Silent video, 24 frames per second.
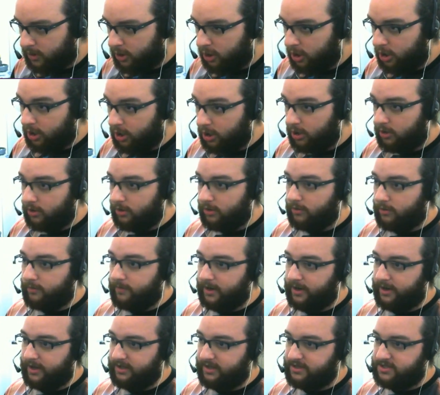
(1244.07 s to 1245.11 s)
Oh,
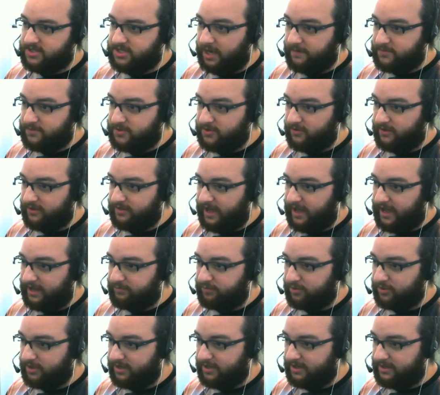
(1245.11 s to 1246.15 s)
buddy, stop doing that,
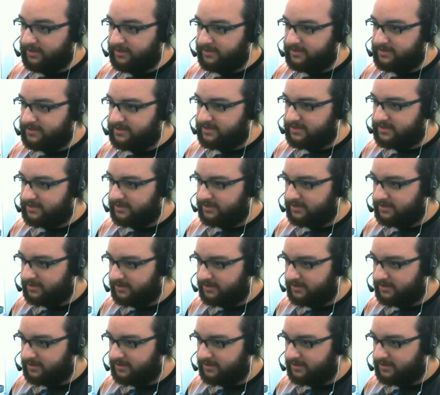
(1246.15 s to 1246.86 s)
please.